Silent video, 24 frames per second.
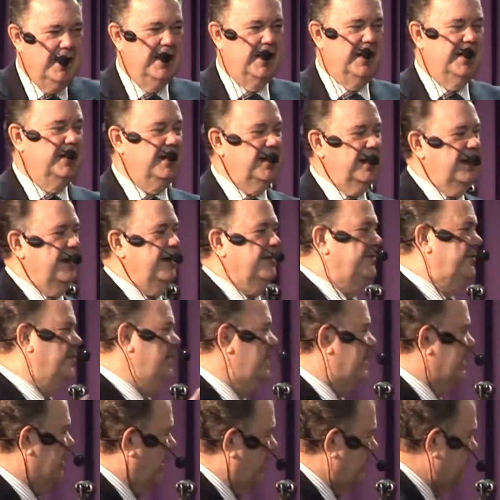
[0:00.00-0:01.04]
In
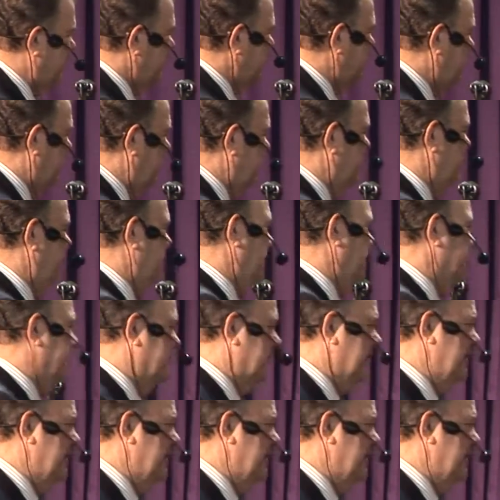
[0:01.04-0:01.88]
every commentary you